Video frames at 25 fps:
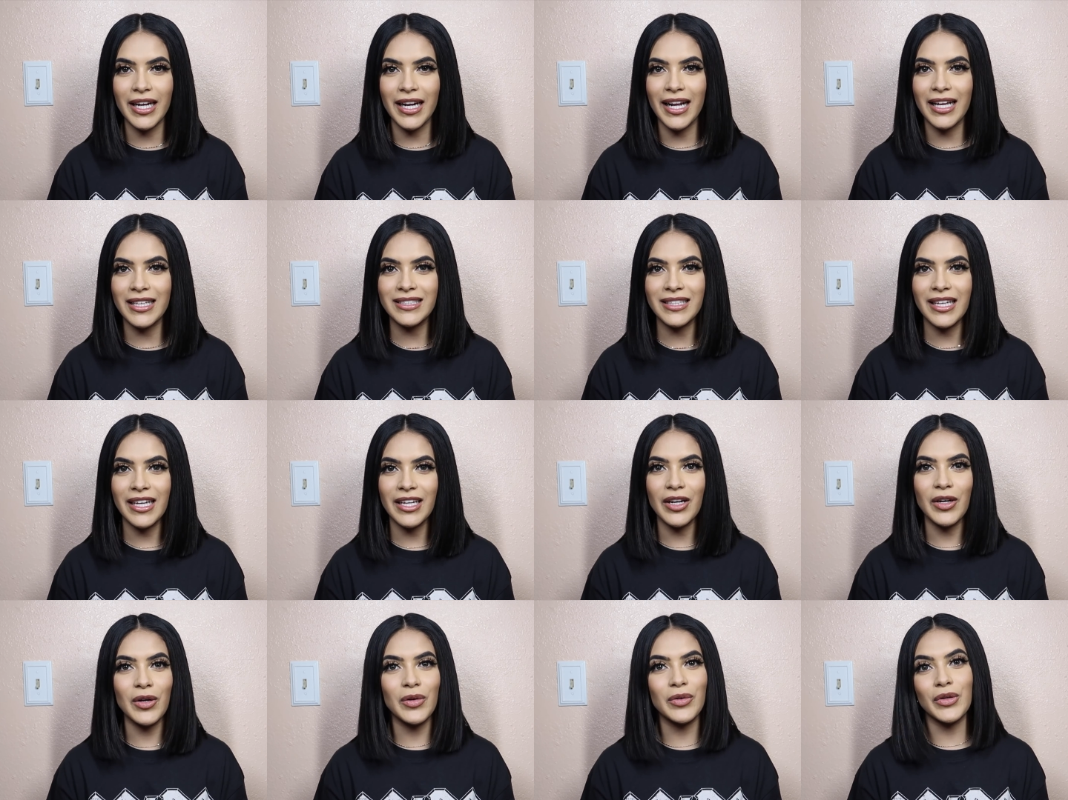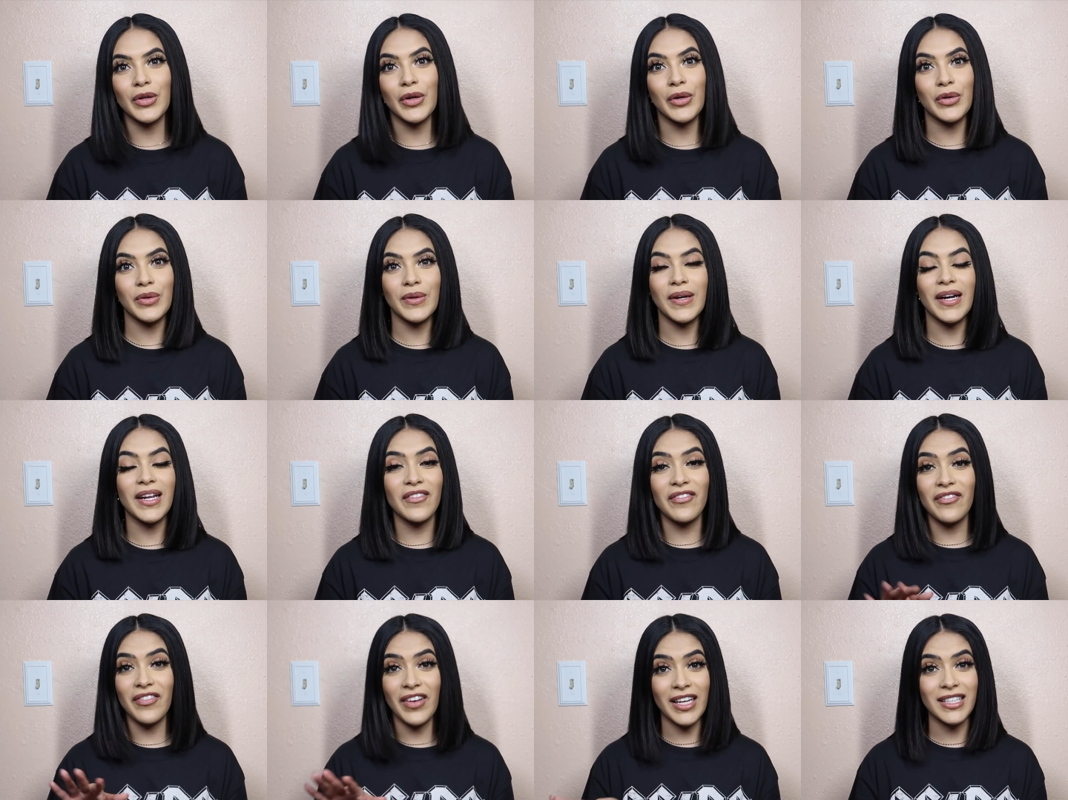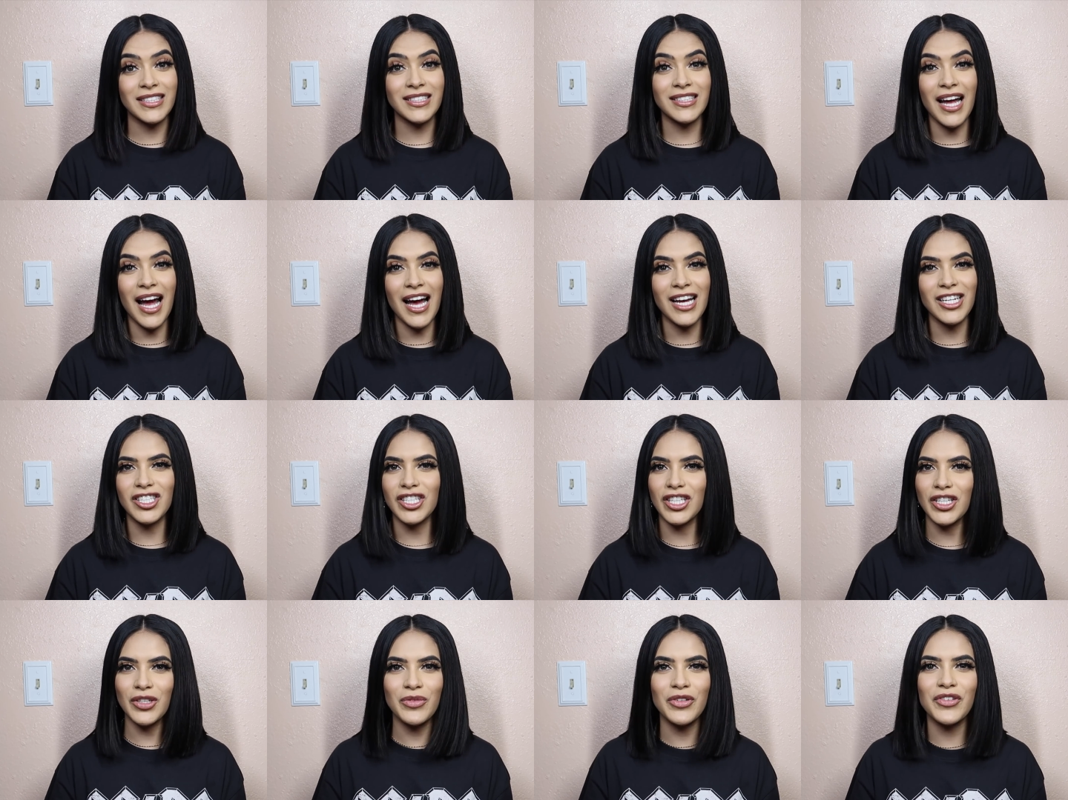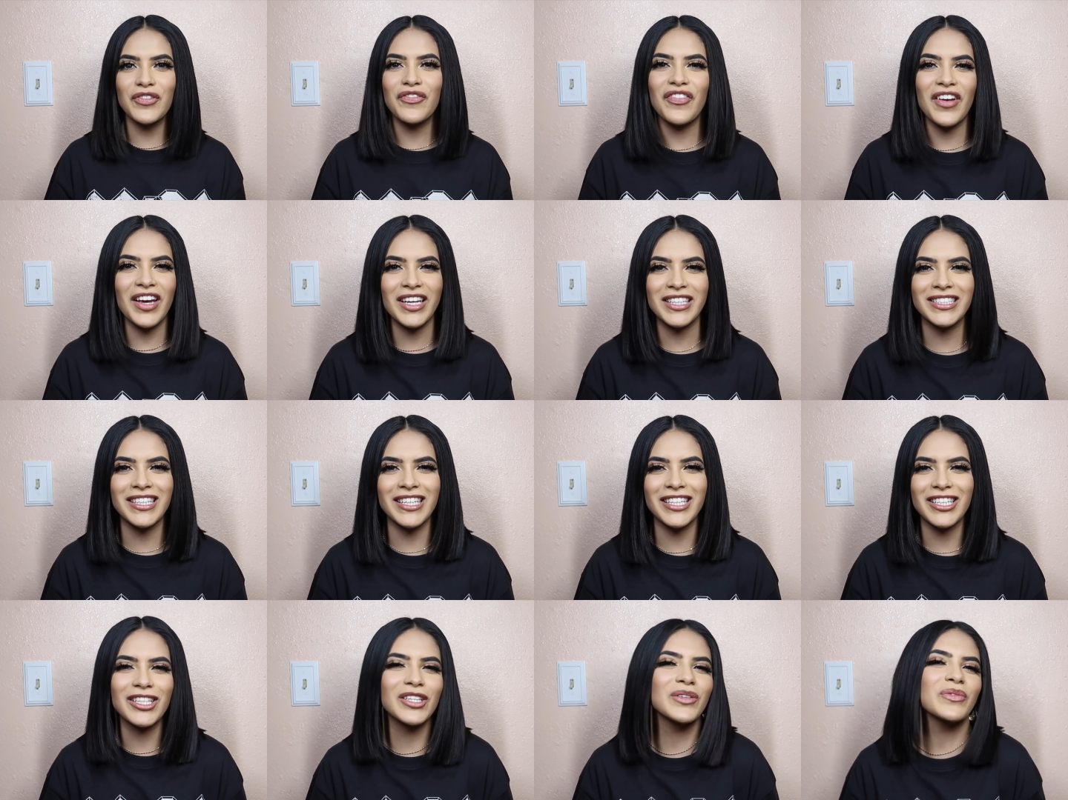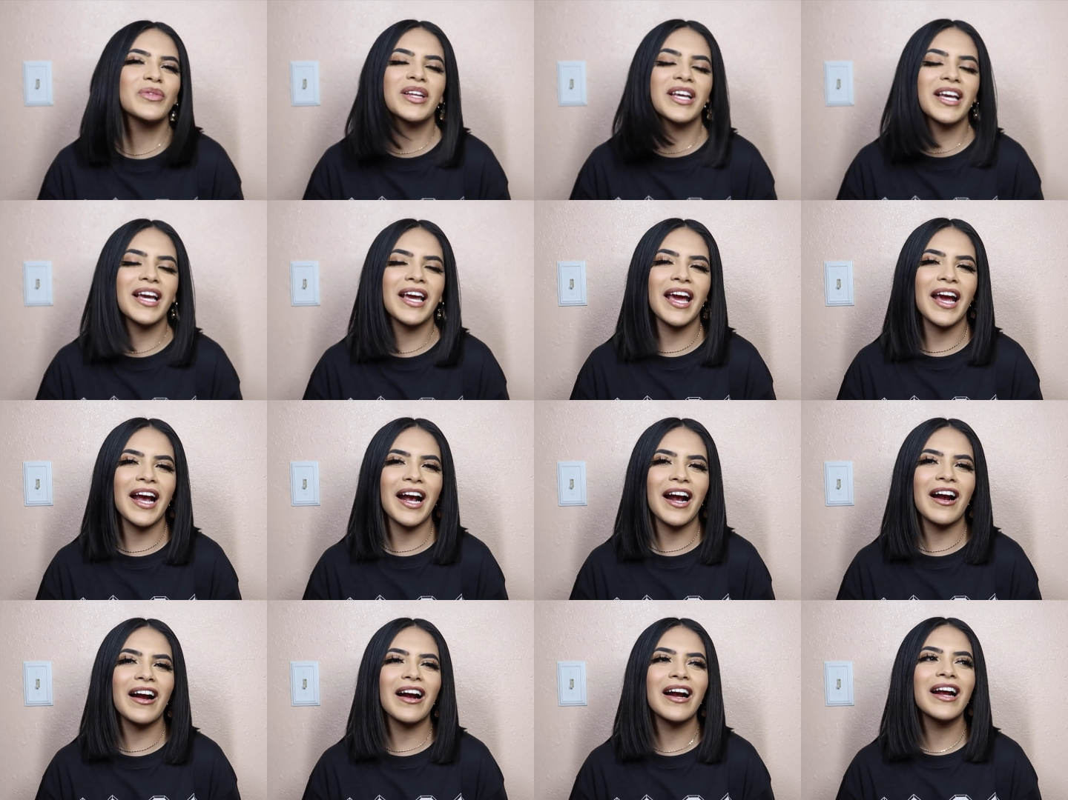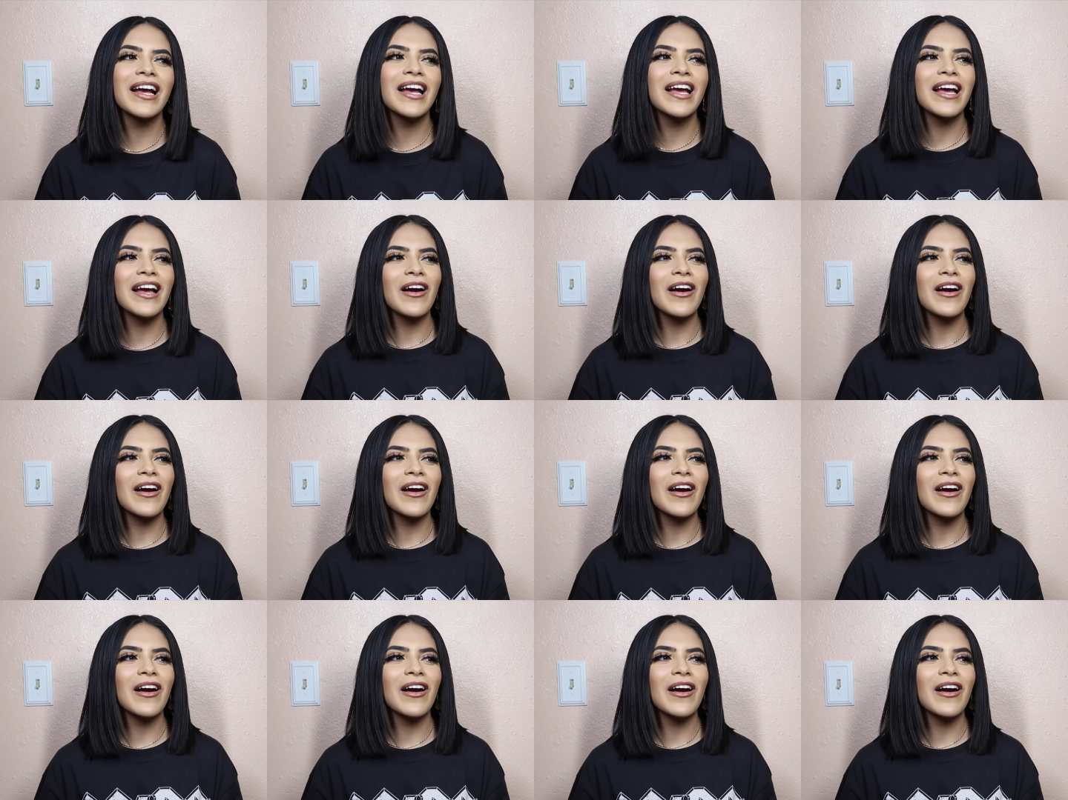And I said, oh no, you gotta fix that. She would fix it. She wouldn't care.